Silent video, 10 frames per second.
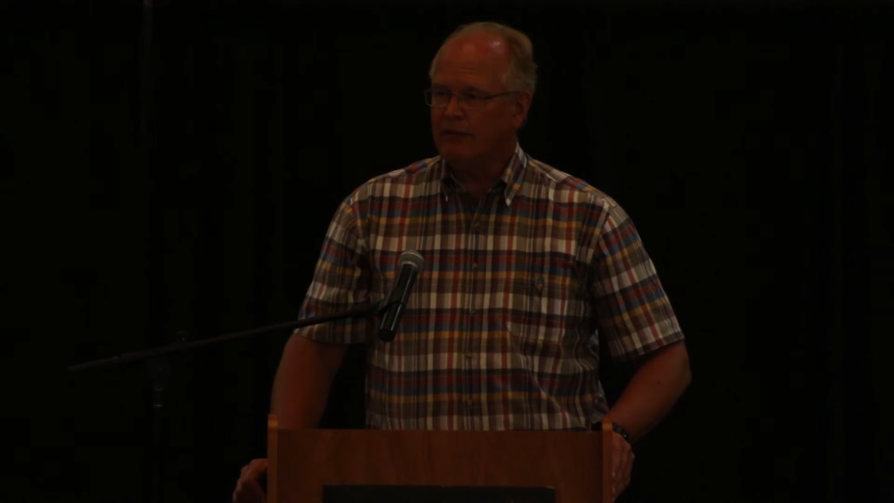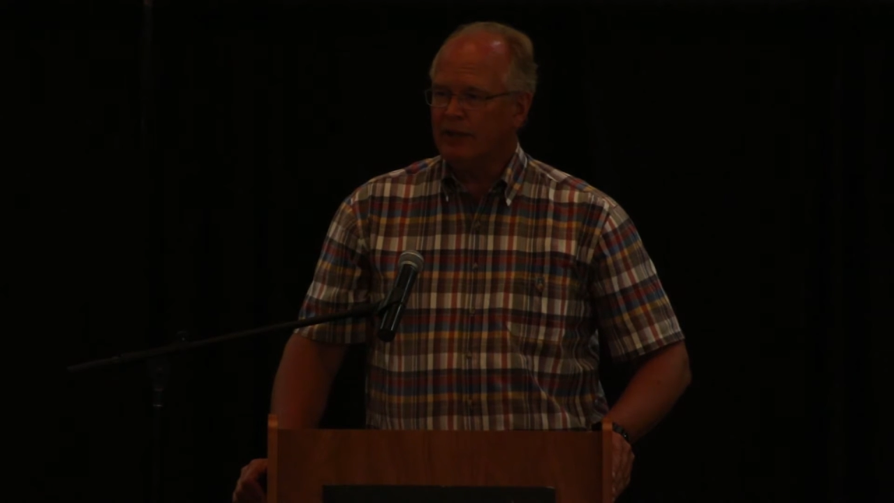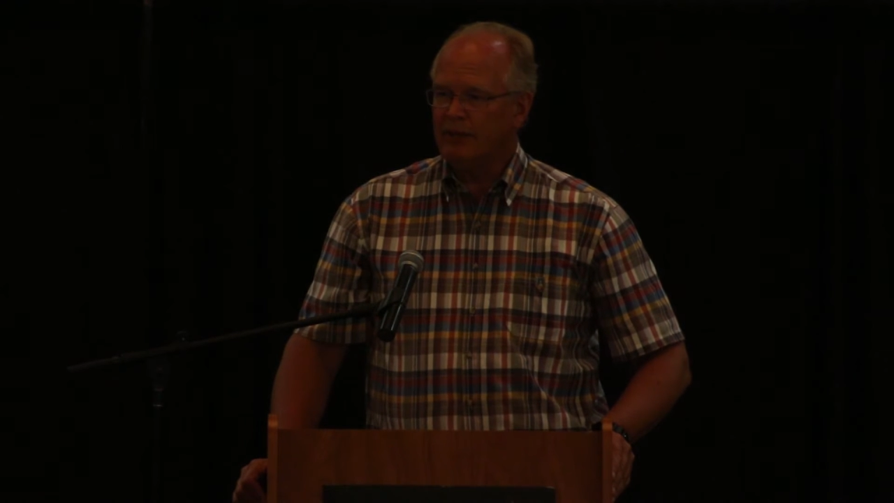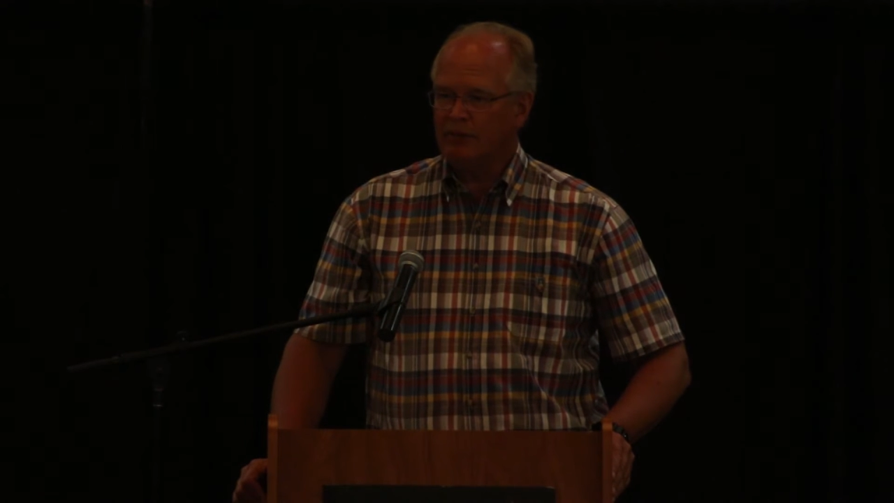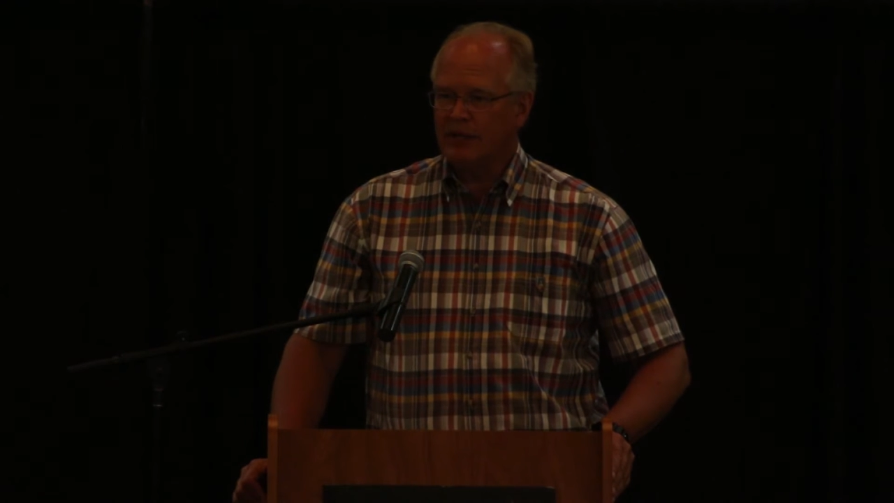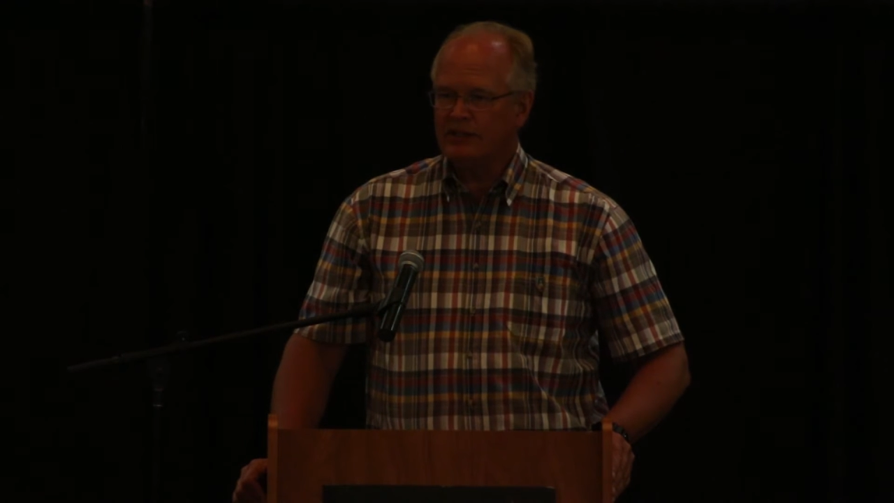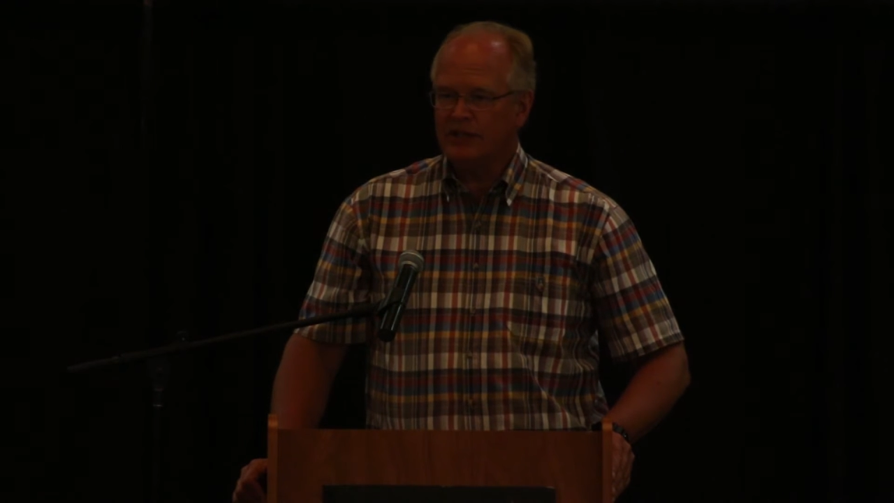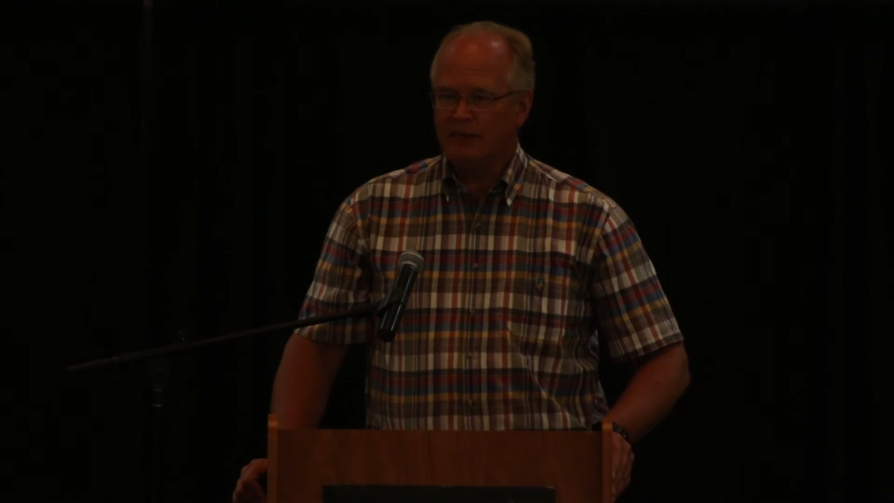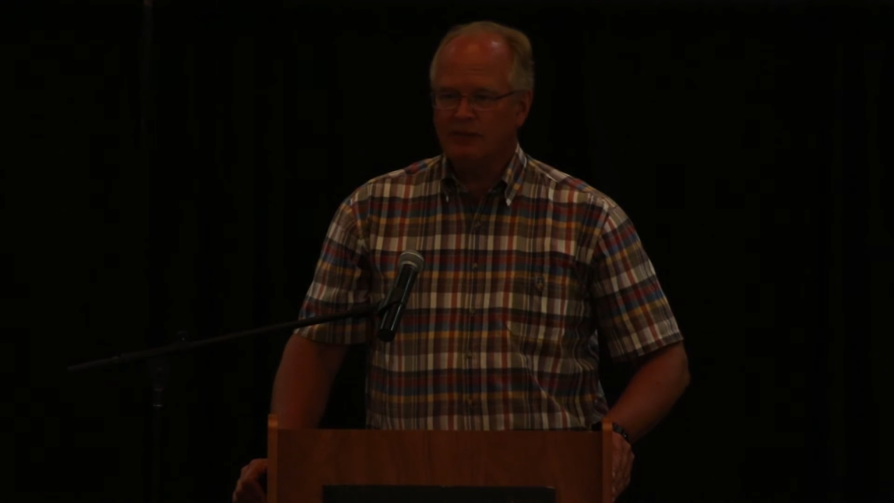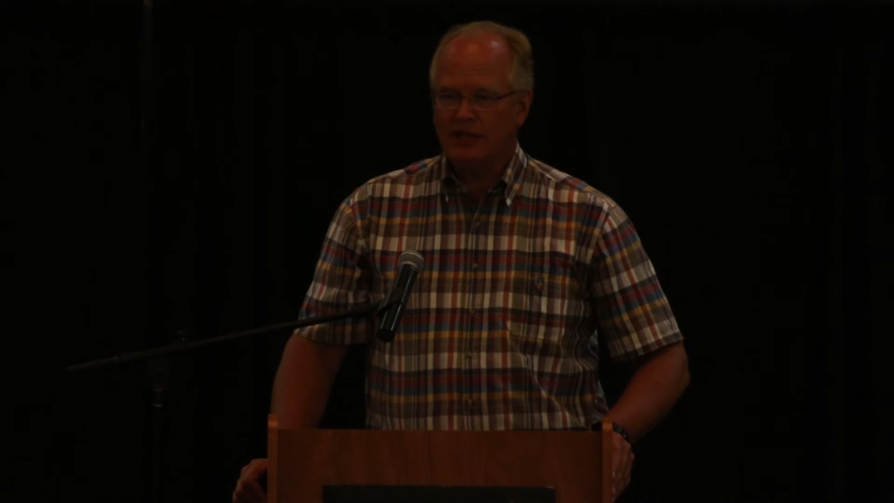when the press
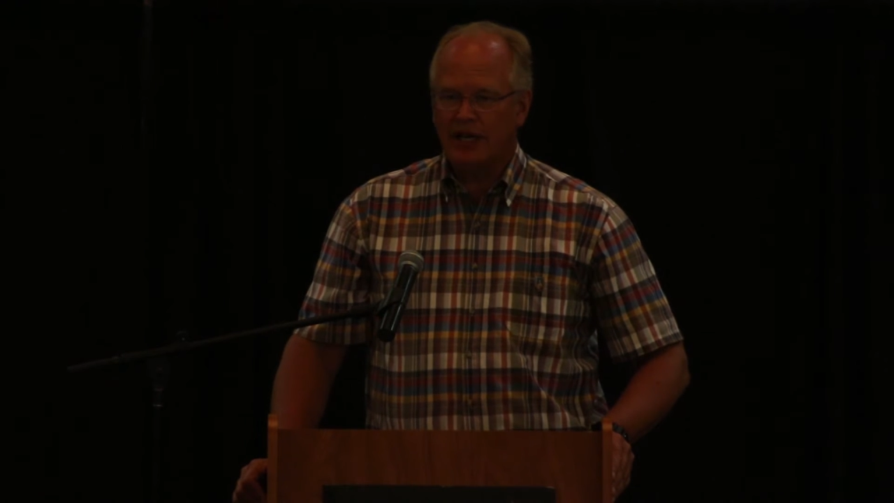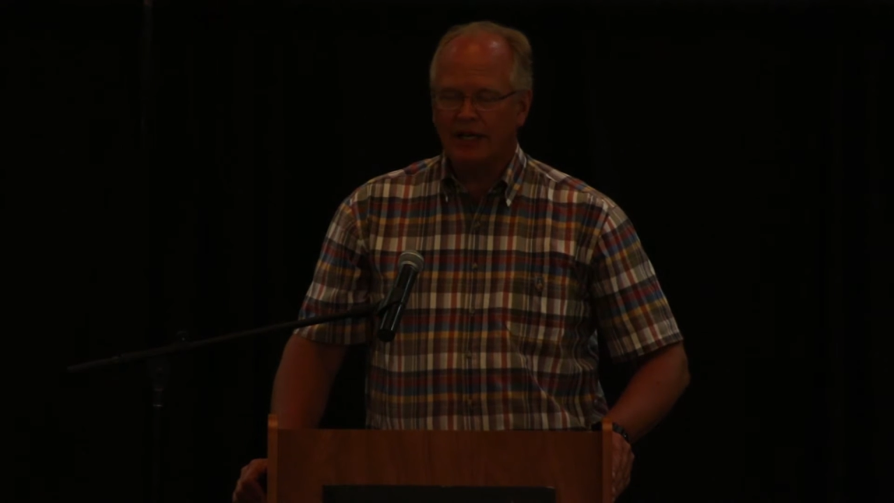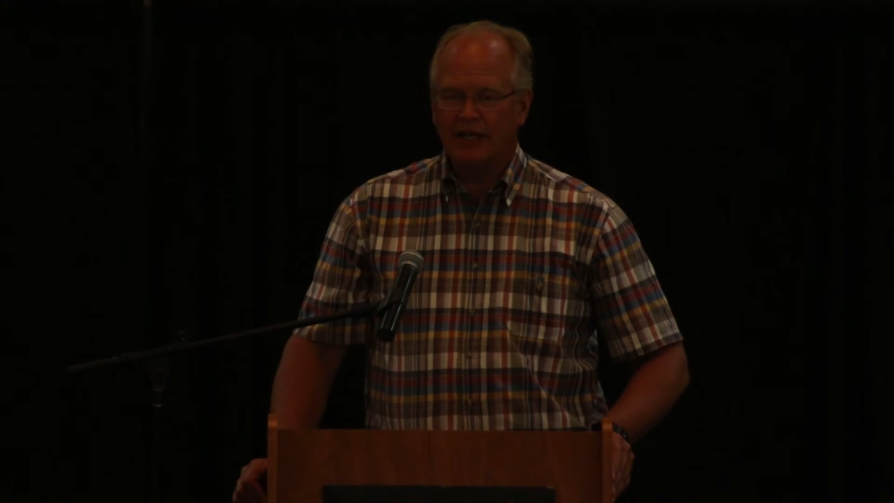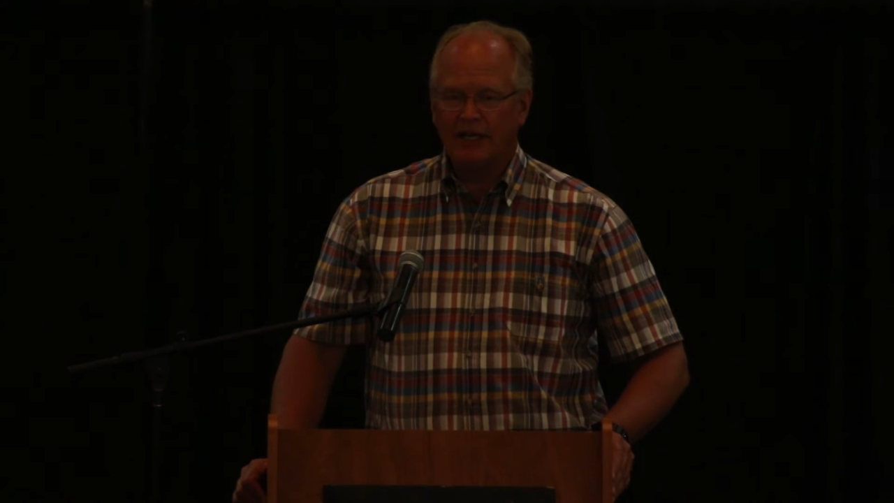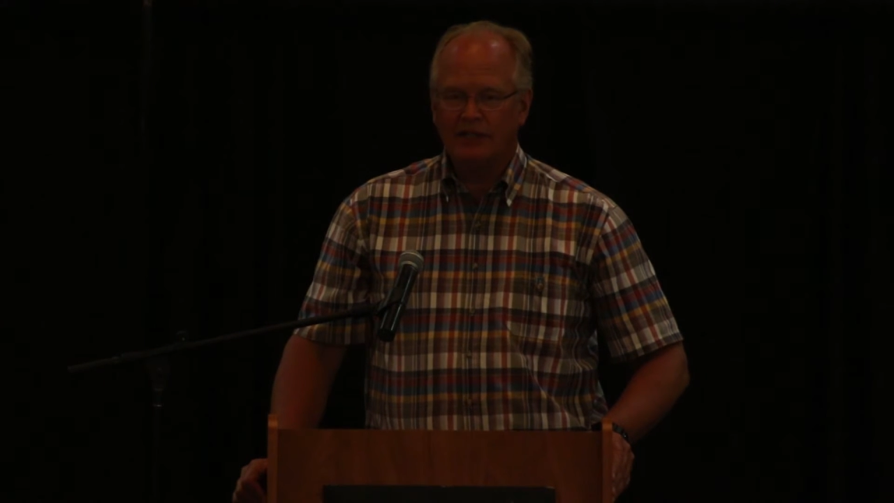comes knocking,